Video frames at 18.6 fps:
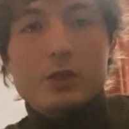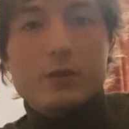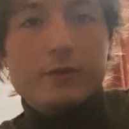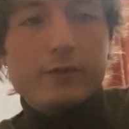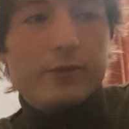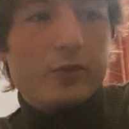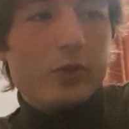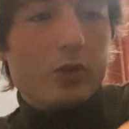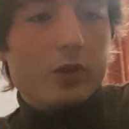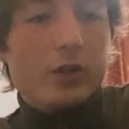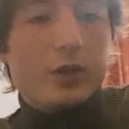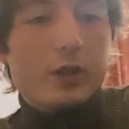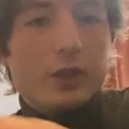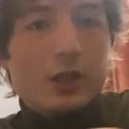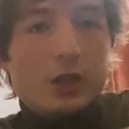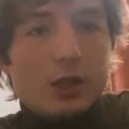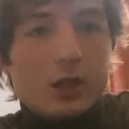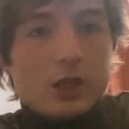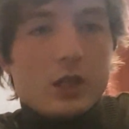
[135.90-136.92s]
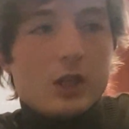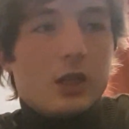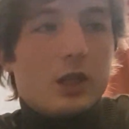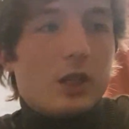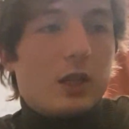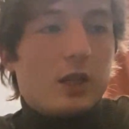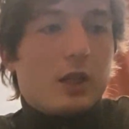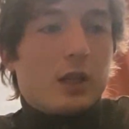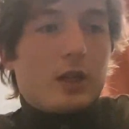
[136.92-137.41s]
the front.
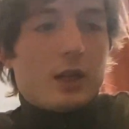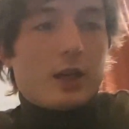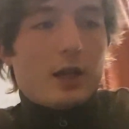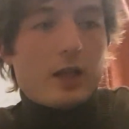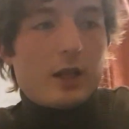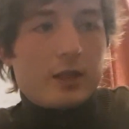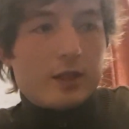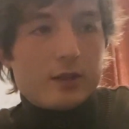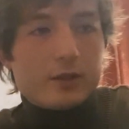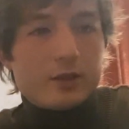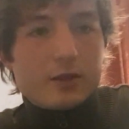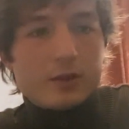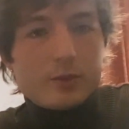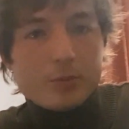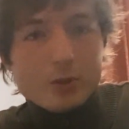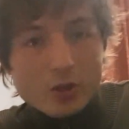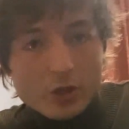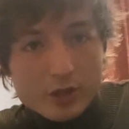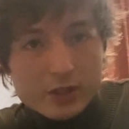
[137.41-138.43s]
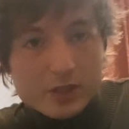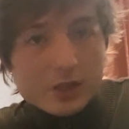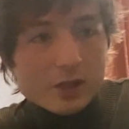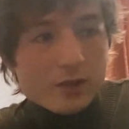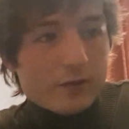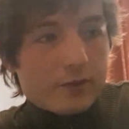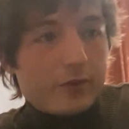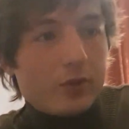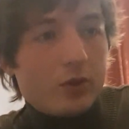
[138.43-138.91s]
And to be honest,
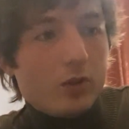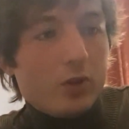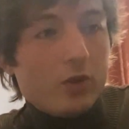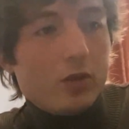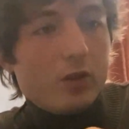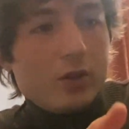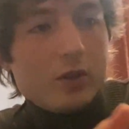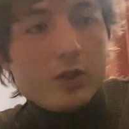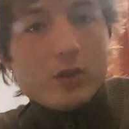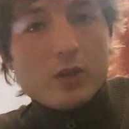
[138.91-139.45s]
for